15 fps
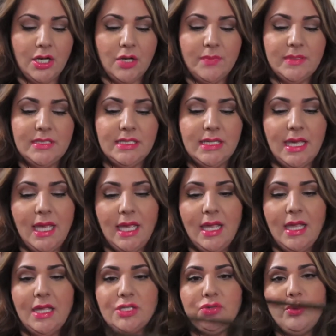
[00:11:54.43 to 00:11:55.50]
Urban
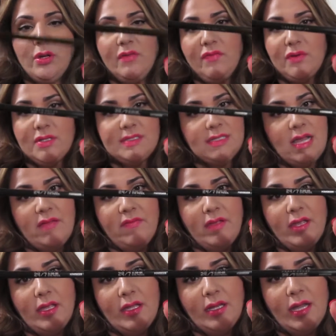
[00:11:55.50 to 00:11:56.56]
Decay
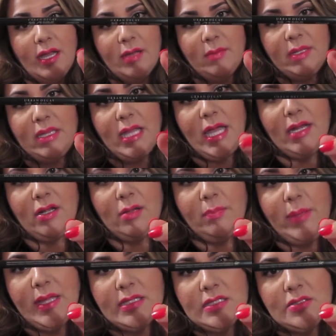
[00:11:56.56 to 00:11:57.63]
24/7 Glide On
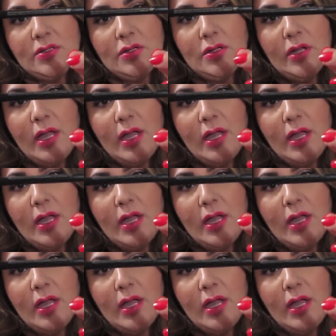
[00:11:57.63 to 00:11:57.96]
Pencil,